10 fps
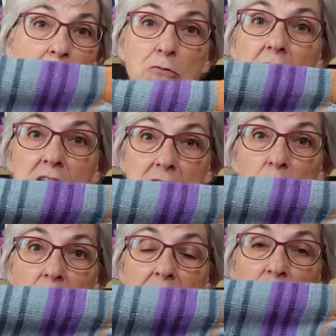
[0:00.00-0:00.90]
I really
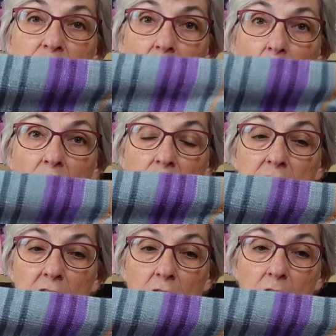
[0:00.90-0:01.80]
did want to use all of
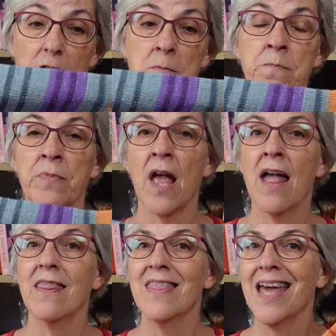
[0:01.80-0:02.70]
the yarn,
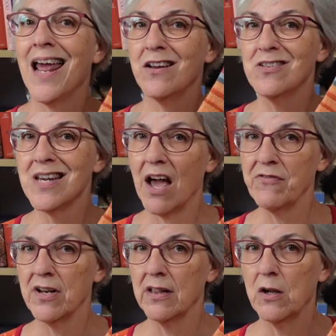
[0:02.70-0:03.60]
then I
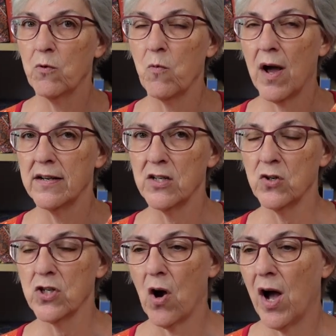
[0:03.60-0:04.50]
definitely would want to
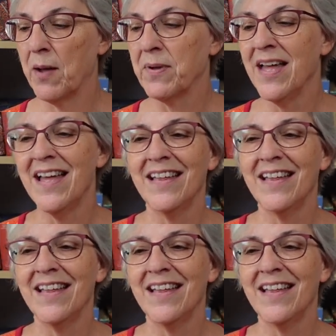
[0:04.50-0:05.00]
do toe up.